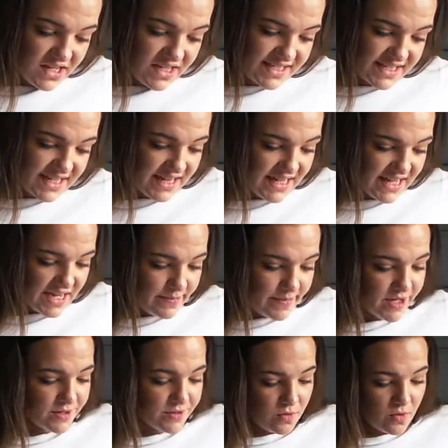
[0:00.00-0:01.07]
it's
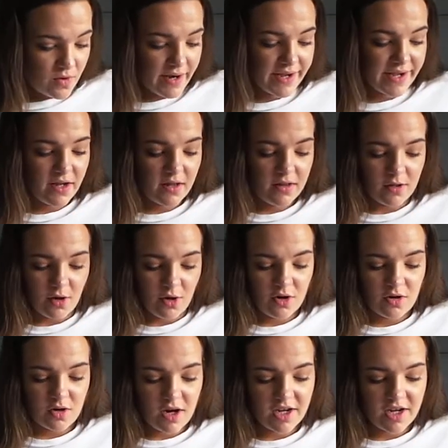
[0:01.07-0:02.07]
claiming quite a lot.